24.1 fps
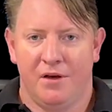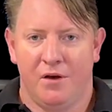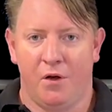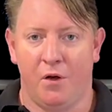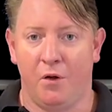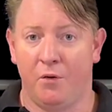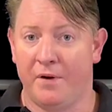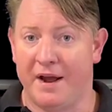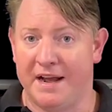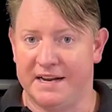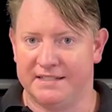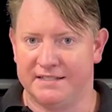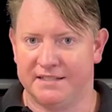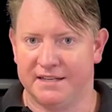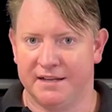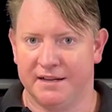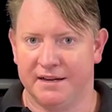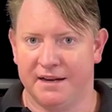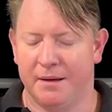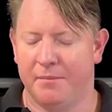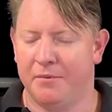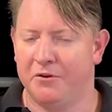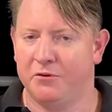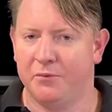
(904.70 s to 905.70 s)
Alright,
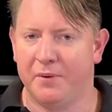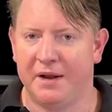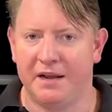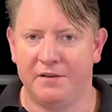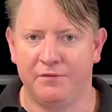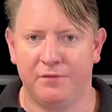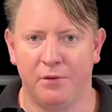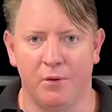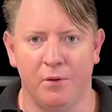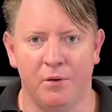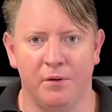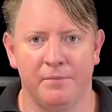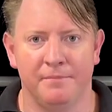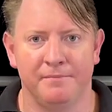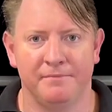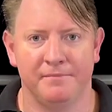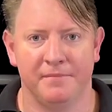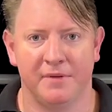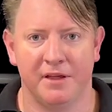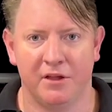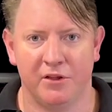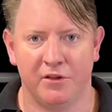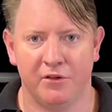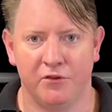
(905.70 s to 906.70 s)
number 24.
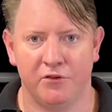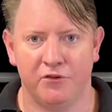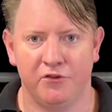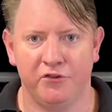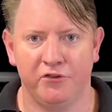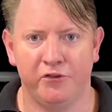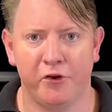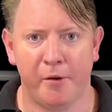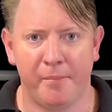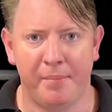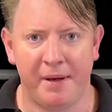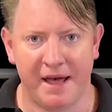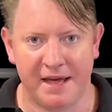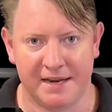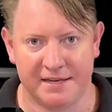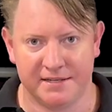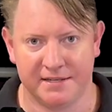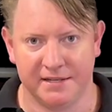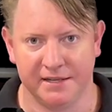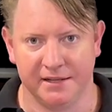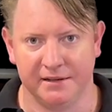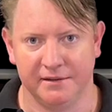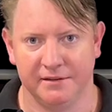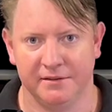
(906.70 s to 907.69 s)
Job
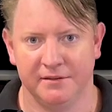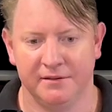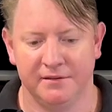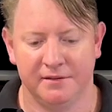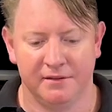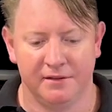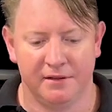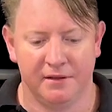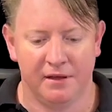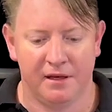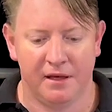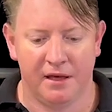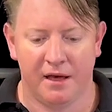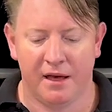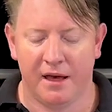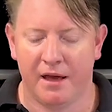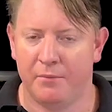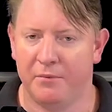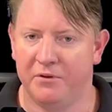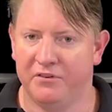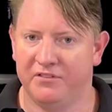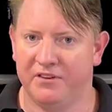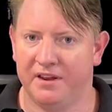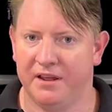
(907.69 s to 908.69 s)
hunting. I
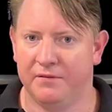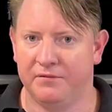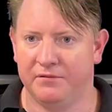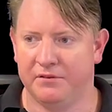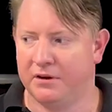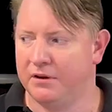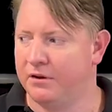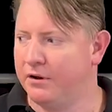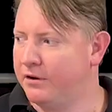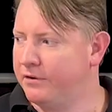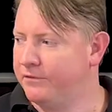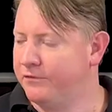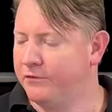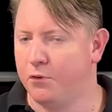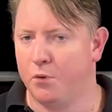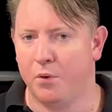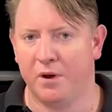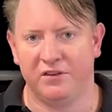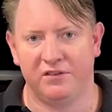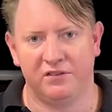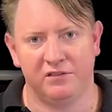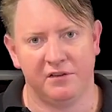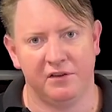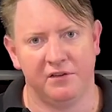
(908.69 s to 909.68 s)
received a lot of
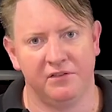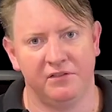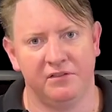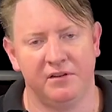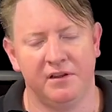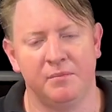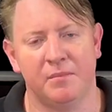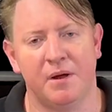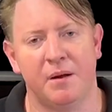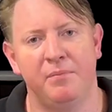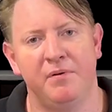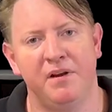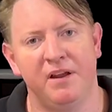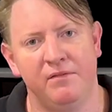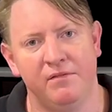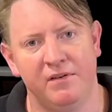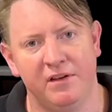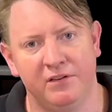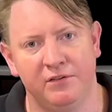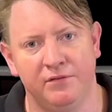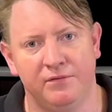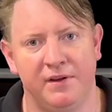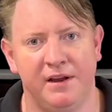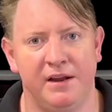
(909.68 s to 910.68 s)
questions in my
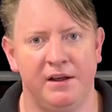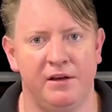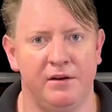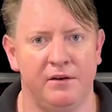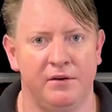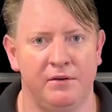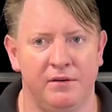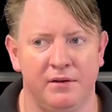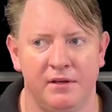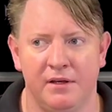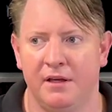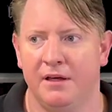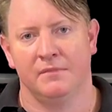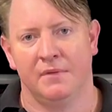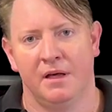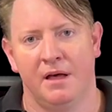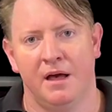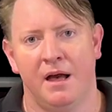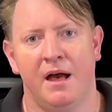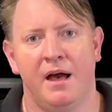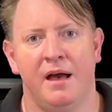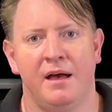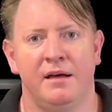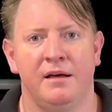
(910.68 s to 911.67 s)
previous video.
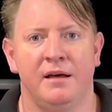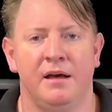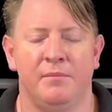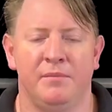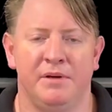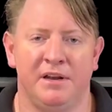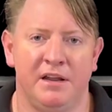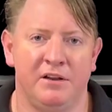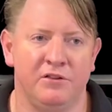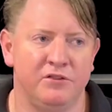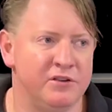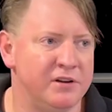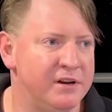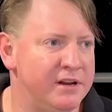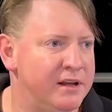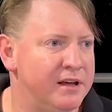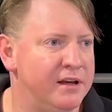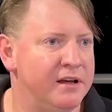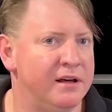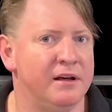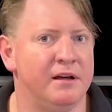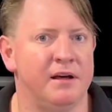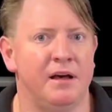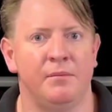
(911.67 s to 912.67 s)
Hi, I'm an
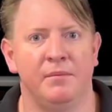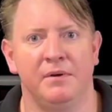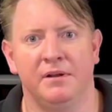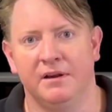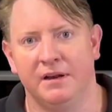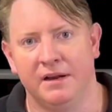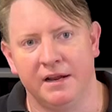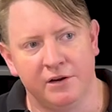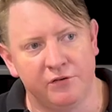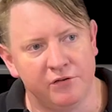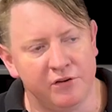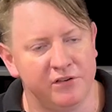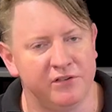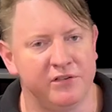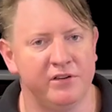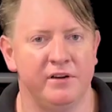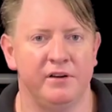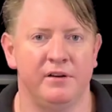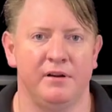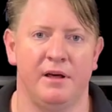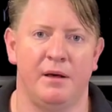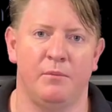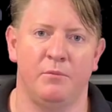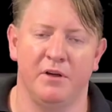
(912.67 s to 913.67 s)
engineer, I'm an
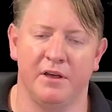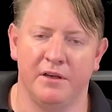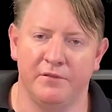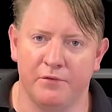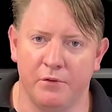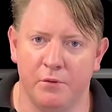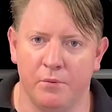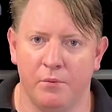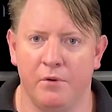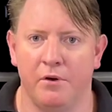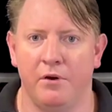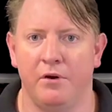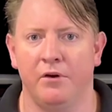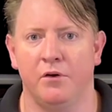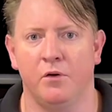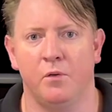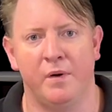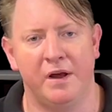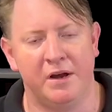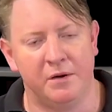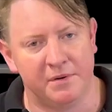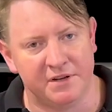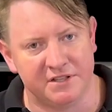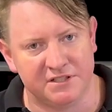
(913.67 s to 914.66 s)
electrician, I'm looking for work,
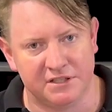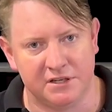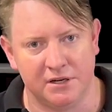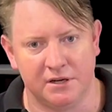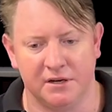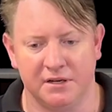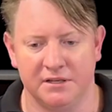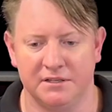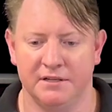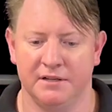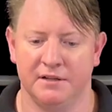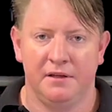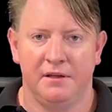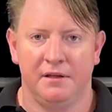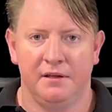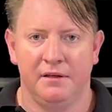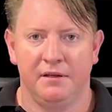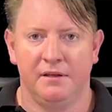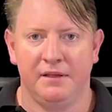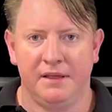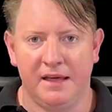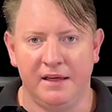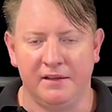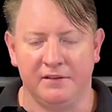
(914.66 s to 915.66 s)
where do I start?
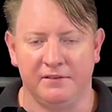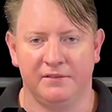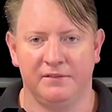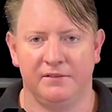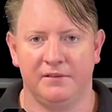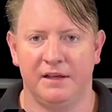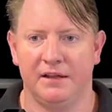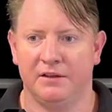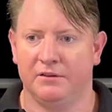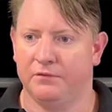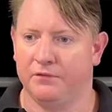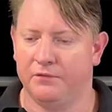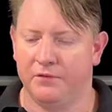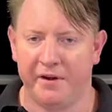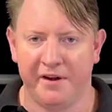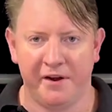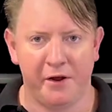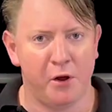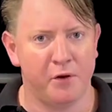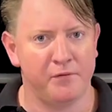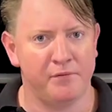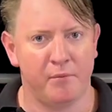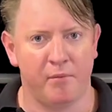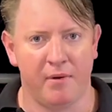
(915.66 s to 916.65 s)
Yes, it's very
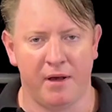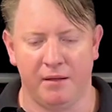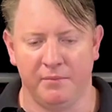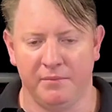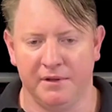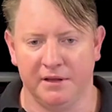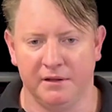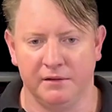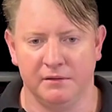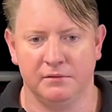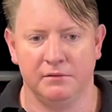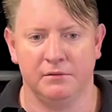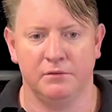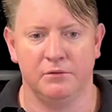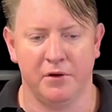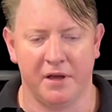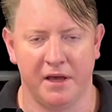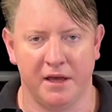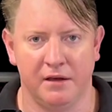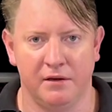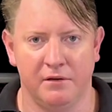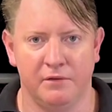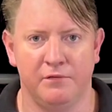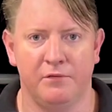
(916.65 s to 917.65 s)
overwhelming
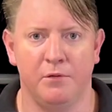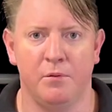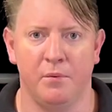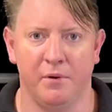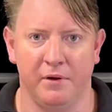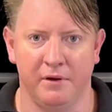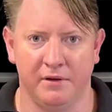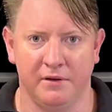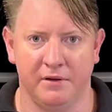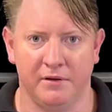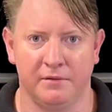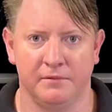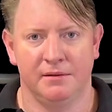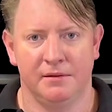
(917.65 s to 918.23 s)
looking for work.